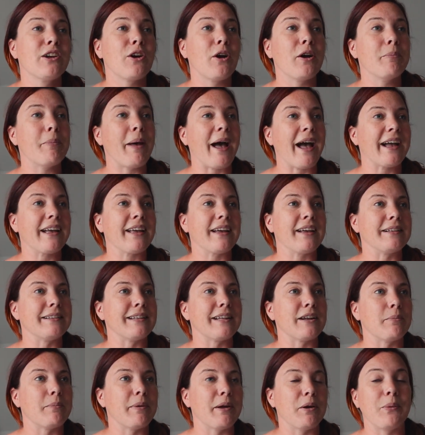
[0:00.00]
Going back a
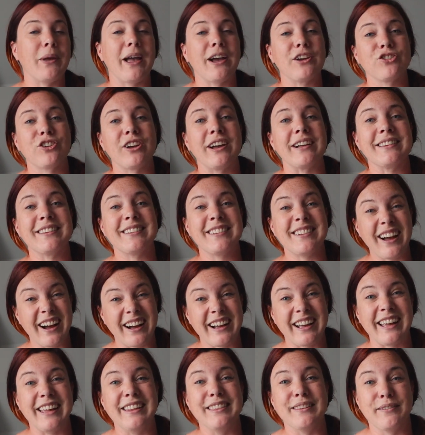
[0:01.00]
little bit, we actually got
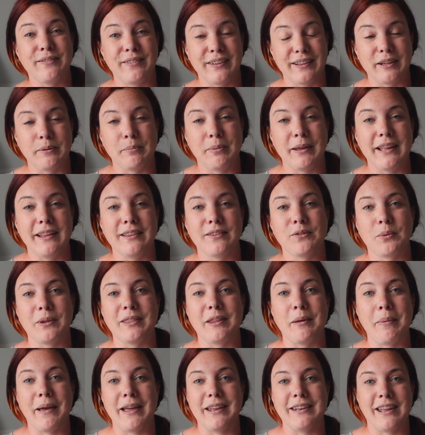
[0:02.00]
stuck in the Philippines when
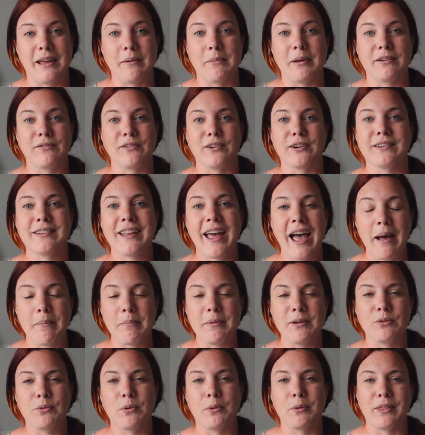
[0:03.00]
the pandemic first
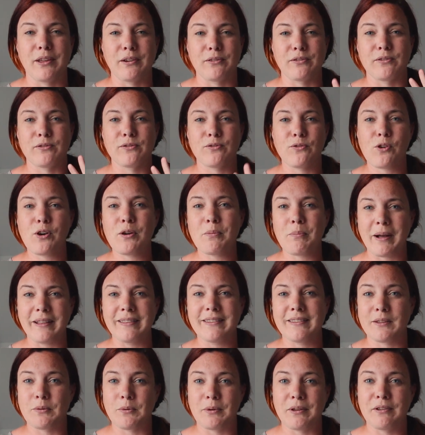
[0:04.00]
happened. We were there for four
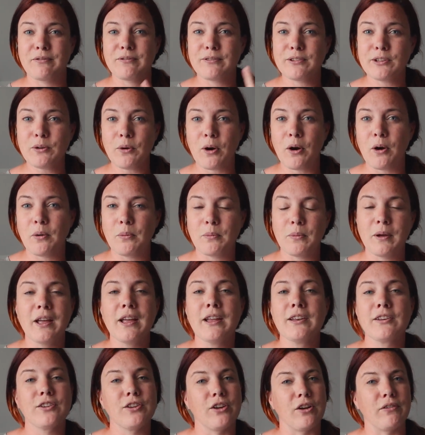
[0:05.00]
months and we flew home
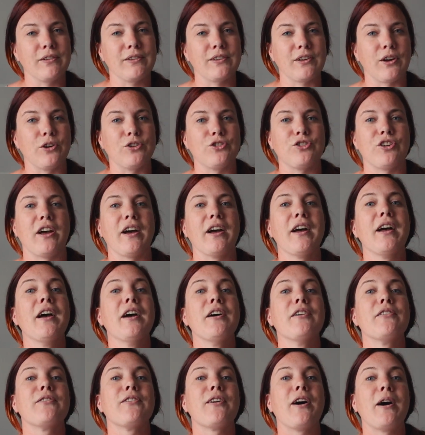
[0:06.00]
to Nova Scotia.
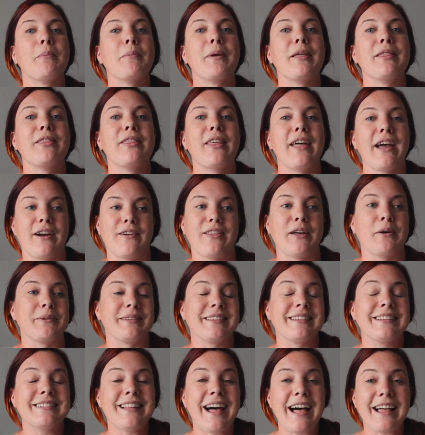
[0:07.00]
From there. That
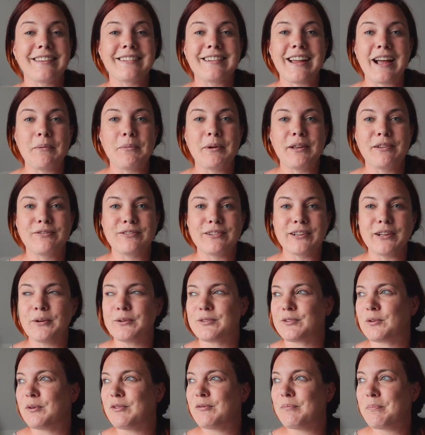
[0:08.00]
was the last time we flew,
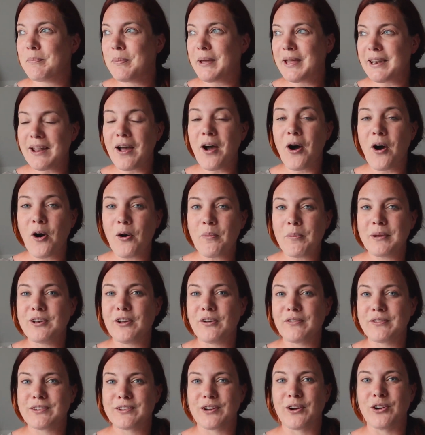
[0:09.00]
so we've been home in
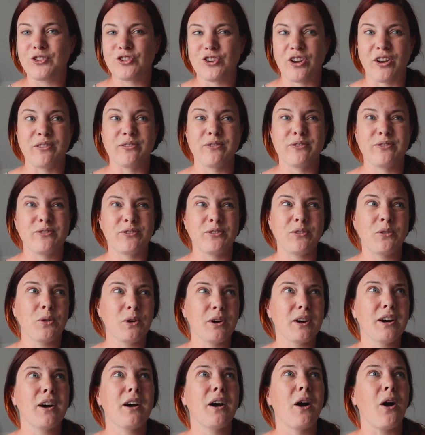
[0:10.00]
Nova Scotia
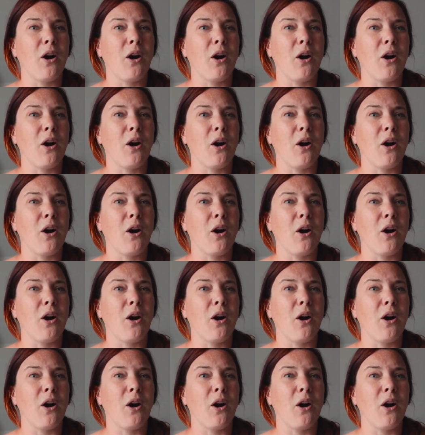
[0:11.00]
for